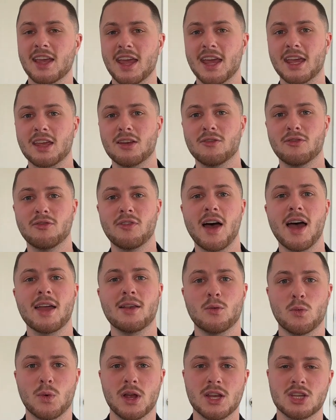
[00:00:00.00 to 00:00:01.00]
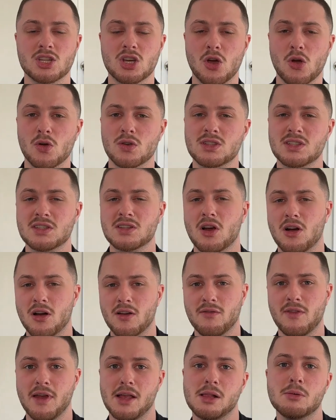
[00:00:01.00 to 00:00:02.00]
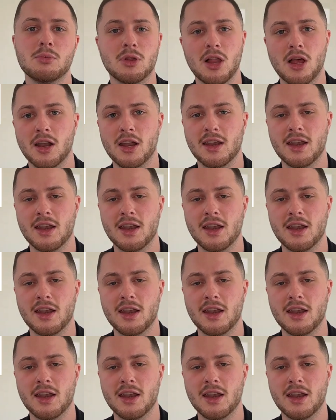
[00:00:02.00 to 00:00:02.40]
It can find which hosts are available on a